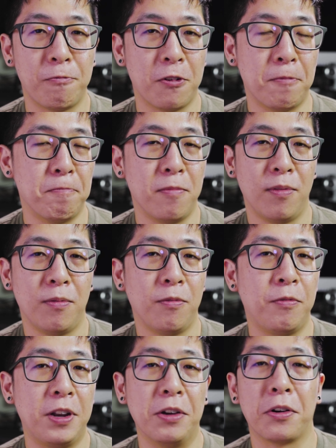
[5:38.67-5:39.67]
from
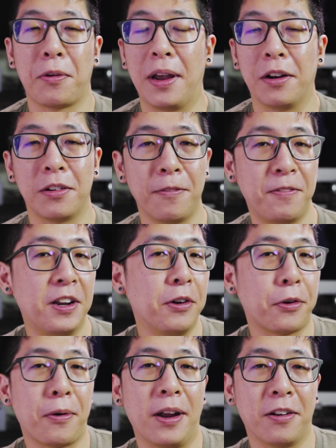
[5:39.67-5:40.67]
video creator
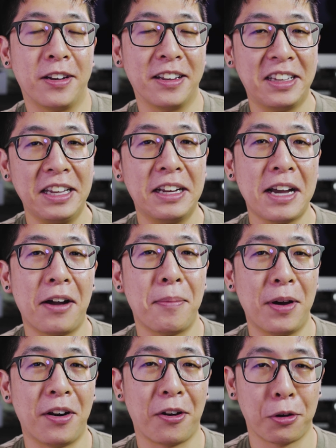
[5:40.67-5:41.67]
to geek out
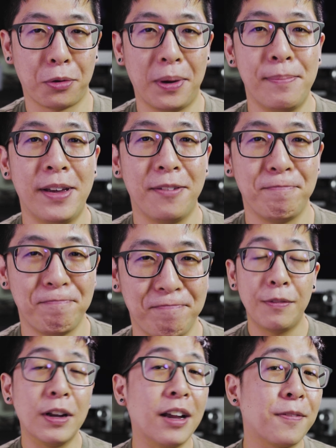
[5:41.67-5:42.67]
about our equipment.
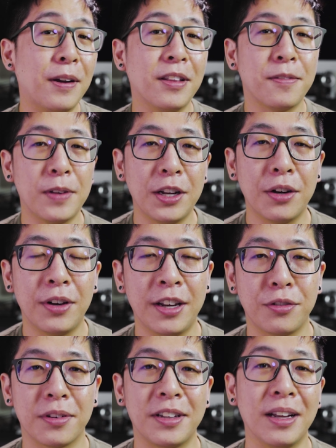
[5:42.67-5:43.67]
If you guys found this video
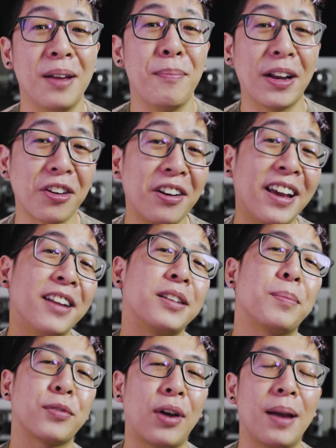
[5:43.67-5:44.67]
interesting, make sure to
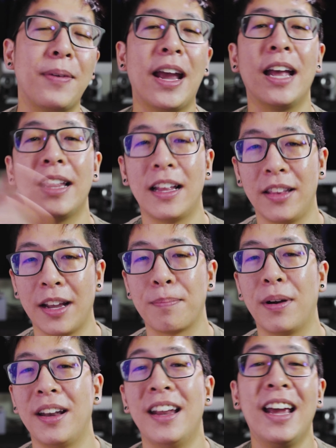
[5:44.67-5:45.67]
hit subscribe and that
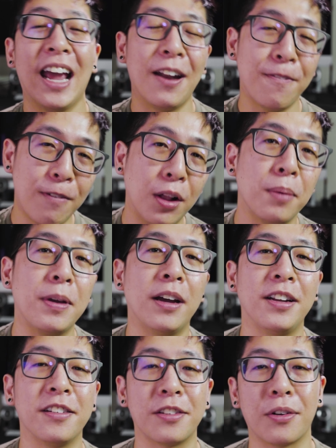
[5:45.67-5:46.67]
like button and follow me
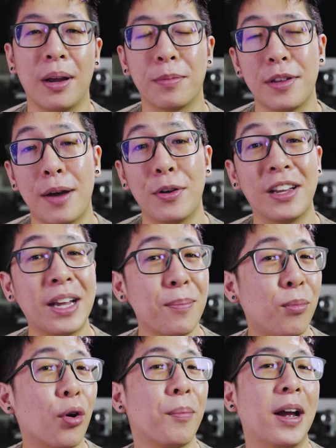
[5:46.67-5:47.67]
on Instagram so that way you
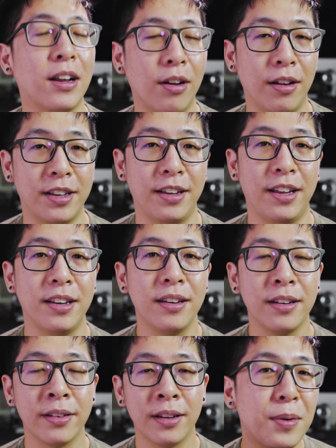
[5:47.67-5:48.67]
get more of my content.
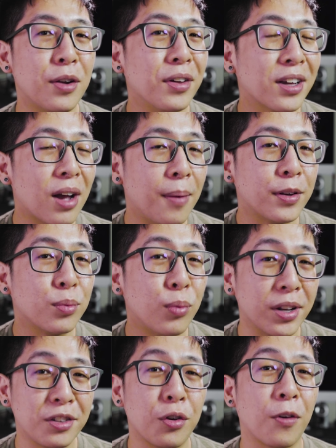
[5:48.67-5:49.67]
And let me know in the comments
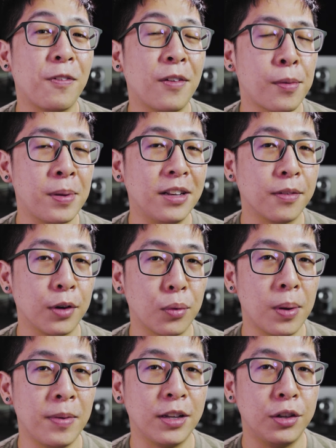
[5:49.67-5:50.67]
what's your favorite piece of
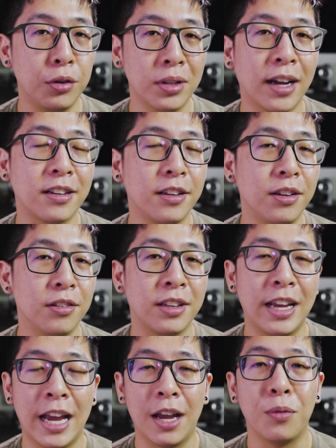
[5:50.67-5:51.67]
equipment you like to
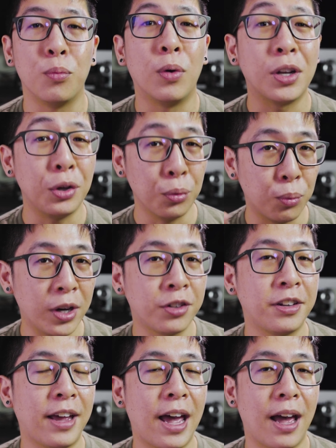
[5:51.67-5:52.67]
use and what do you
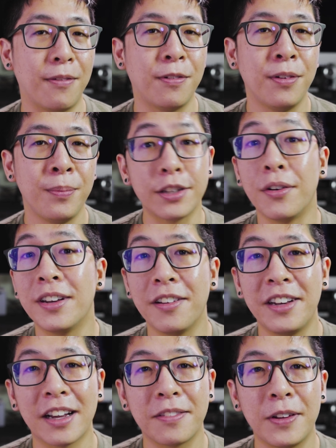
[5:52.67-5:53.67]
wish to have. And so
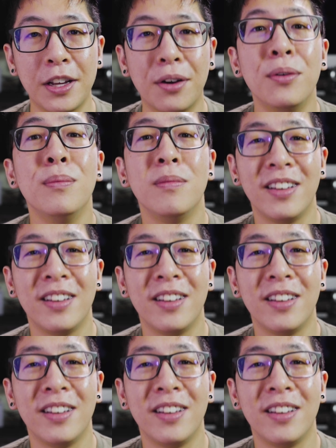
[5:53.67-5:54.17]
until next video,